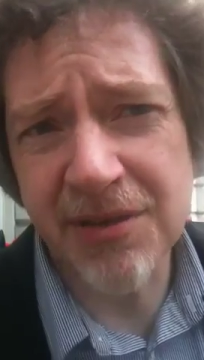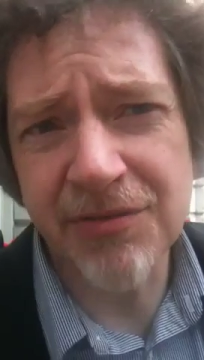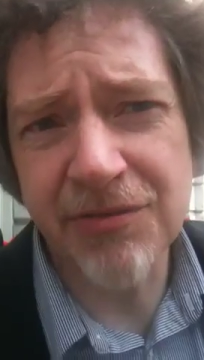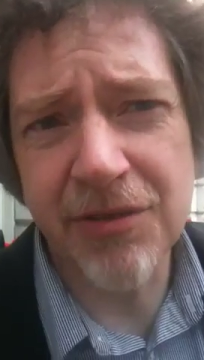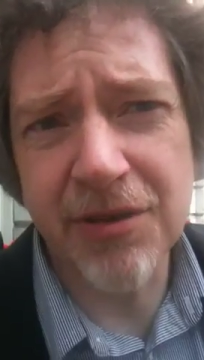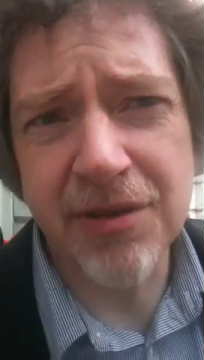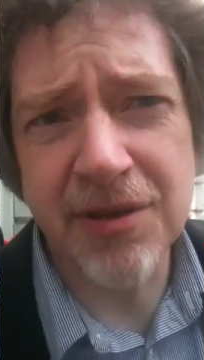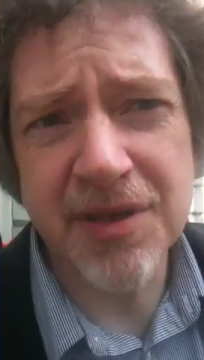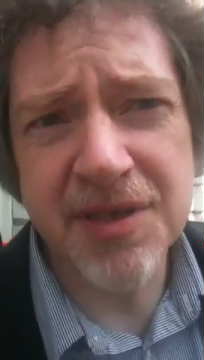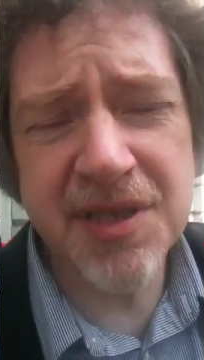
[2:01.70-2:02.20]
gone
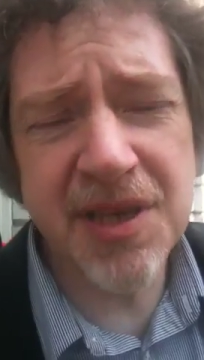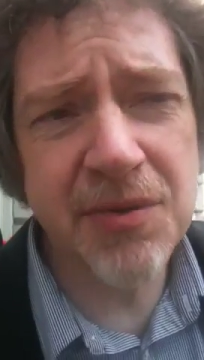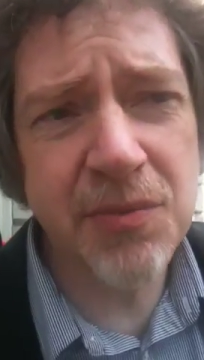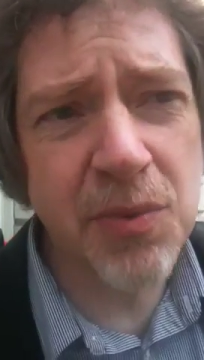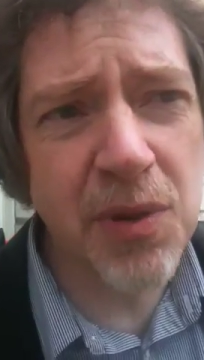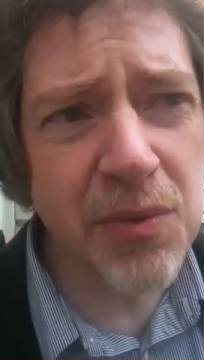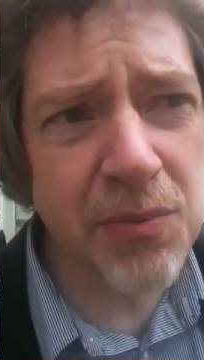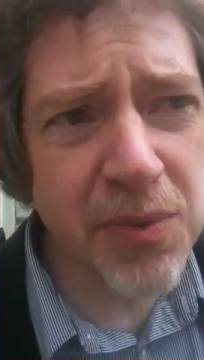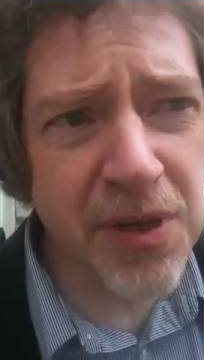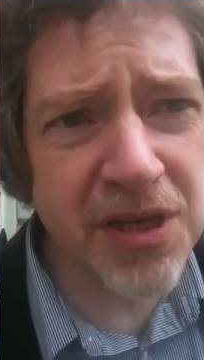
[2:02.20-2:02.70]
wrong. So
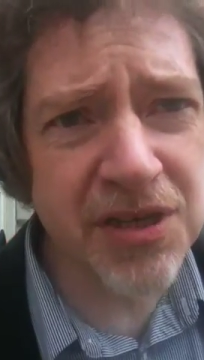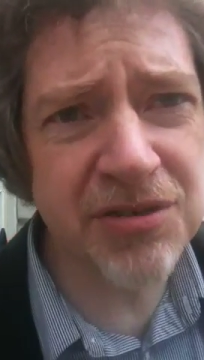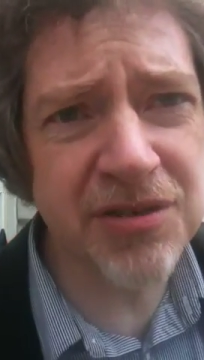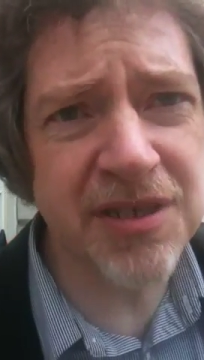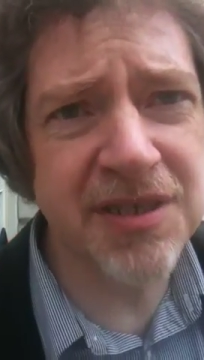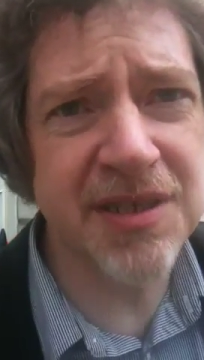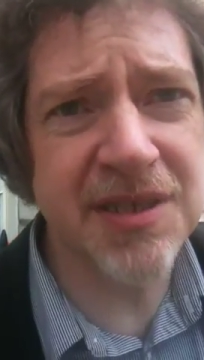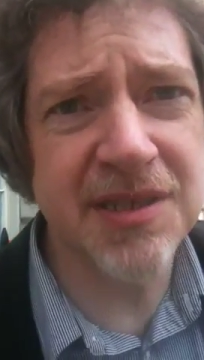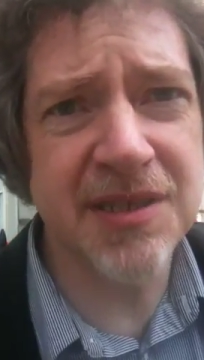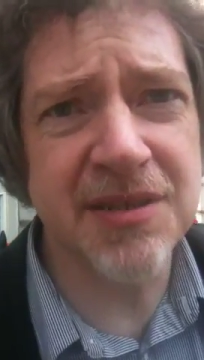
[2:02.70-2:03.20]
what we're
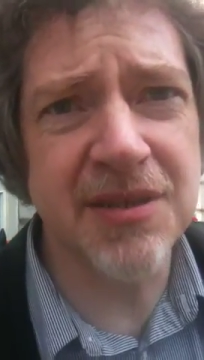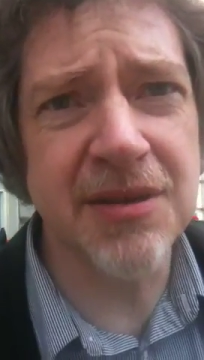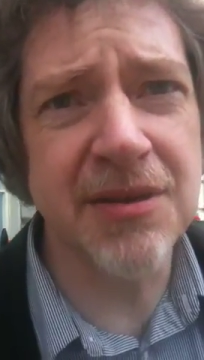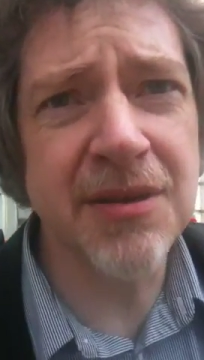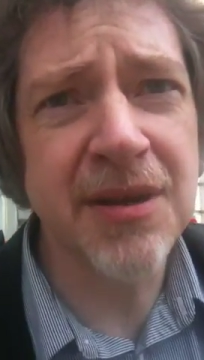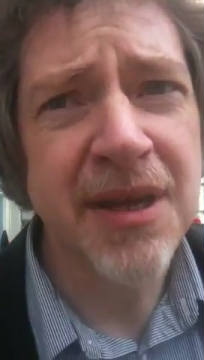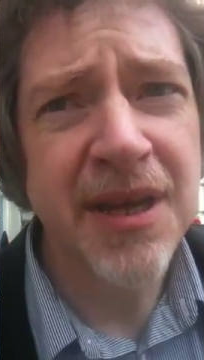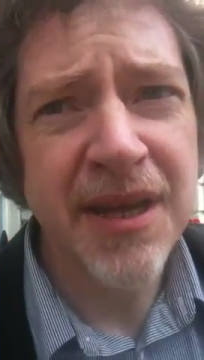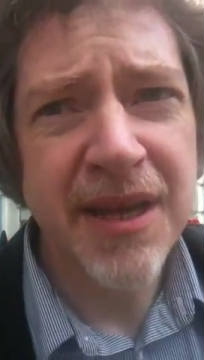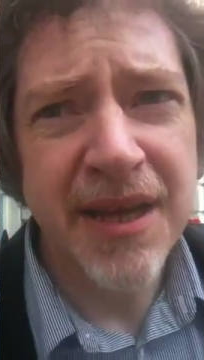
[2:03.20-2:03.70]
trying to
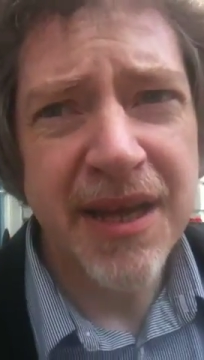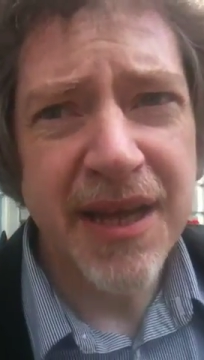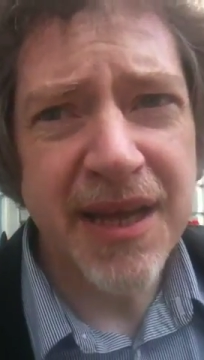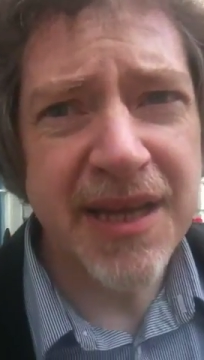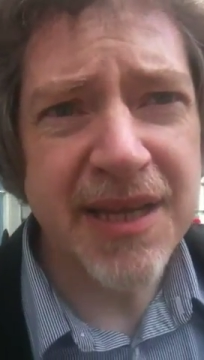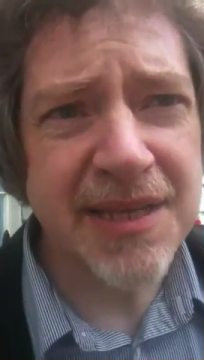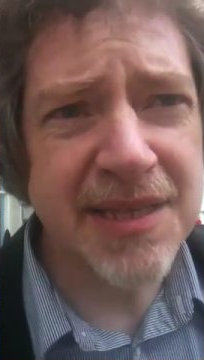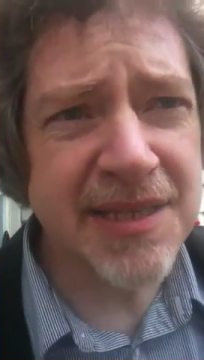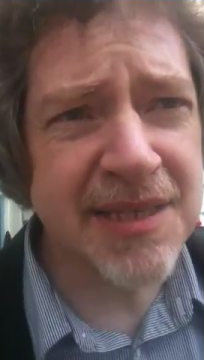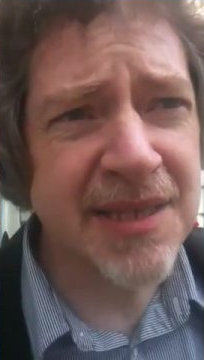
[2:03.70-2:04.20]
do
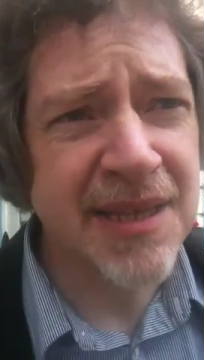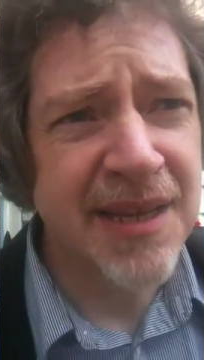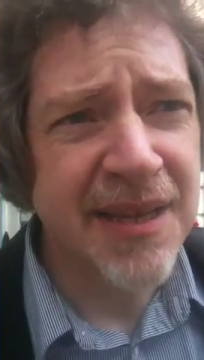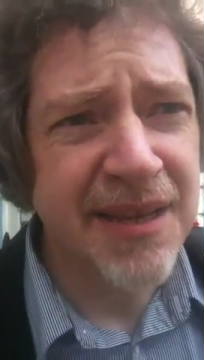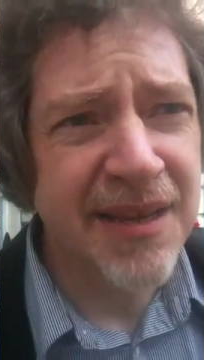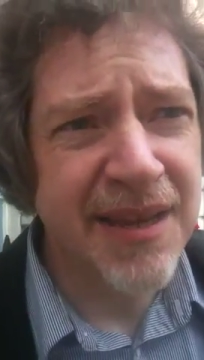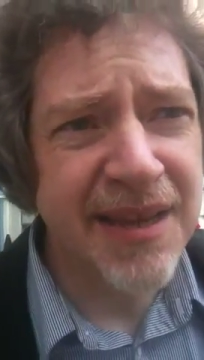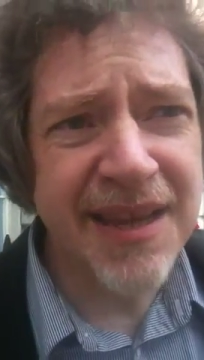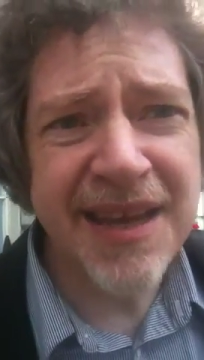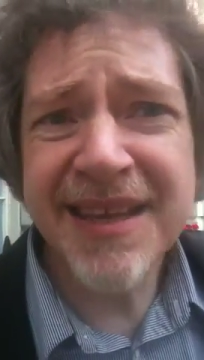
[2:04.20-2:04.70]
is
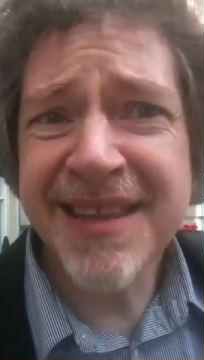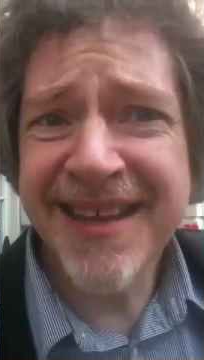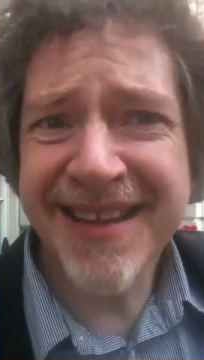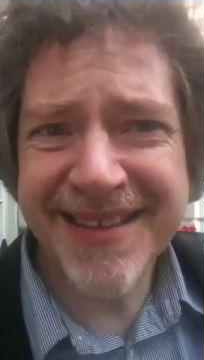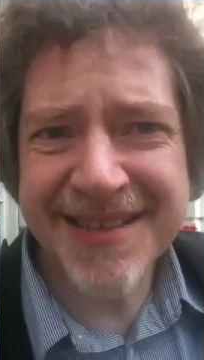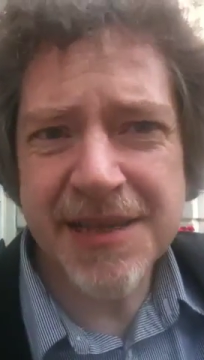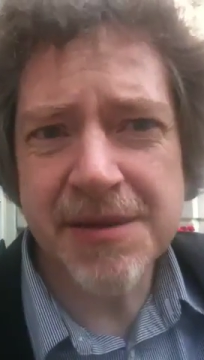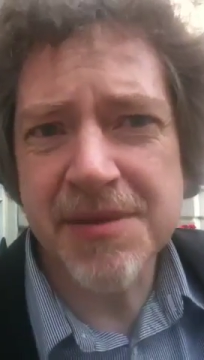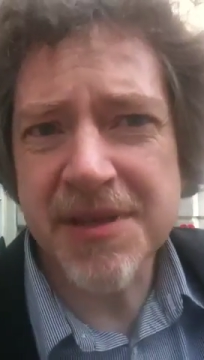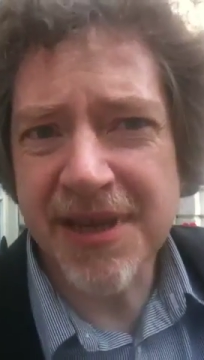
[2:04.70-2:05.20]

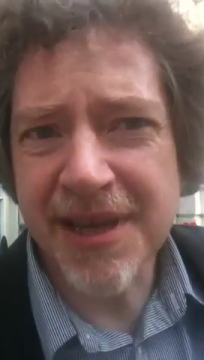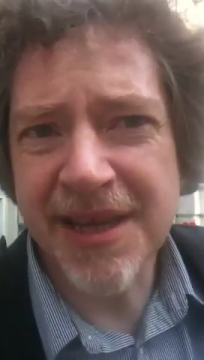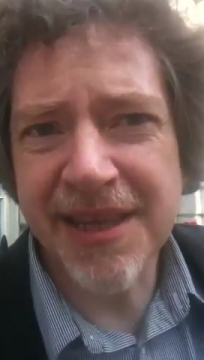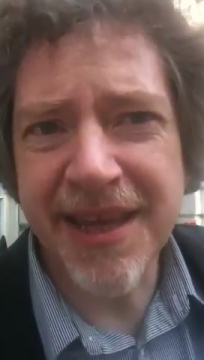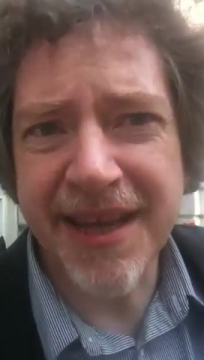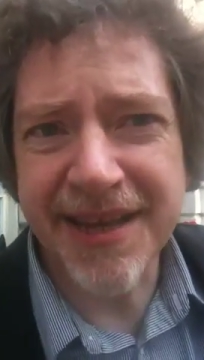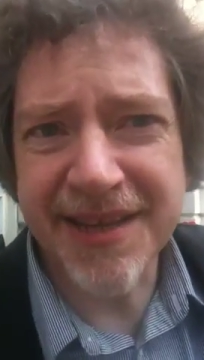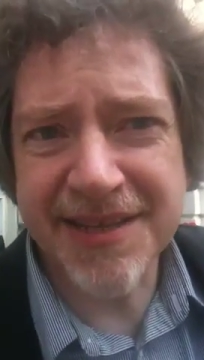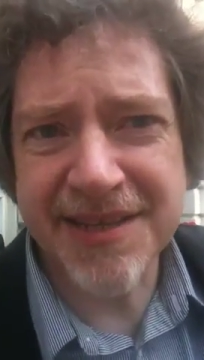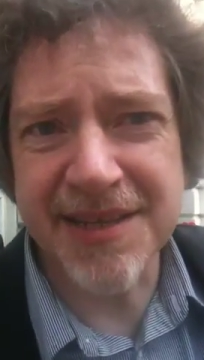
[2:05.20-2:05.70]
connect up the
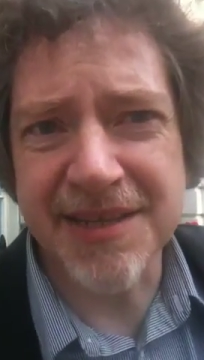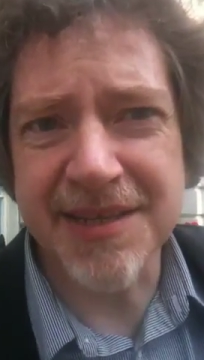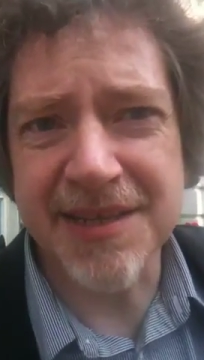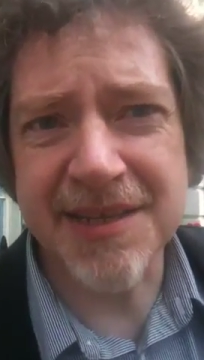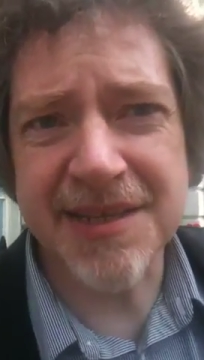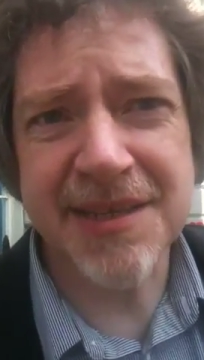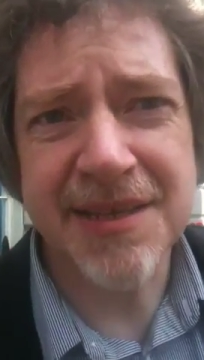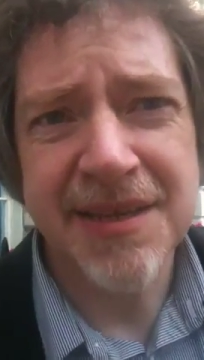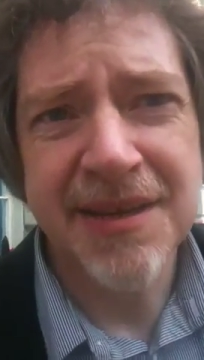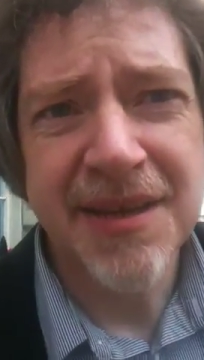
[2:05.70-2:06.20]

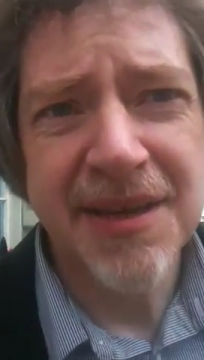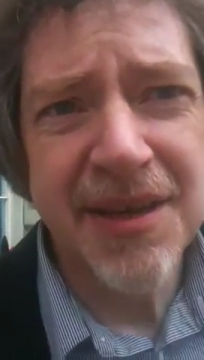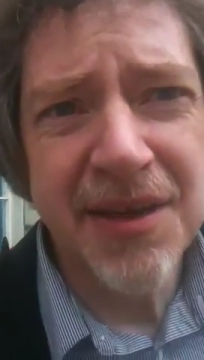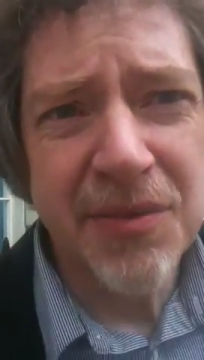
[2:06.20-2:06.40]
connectors.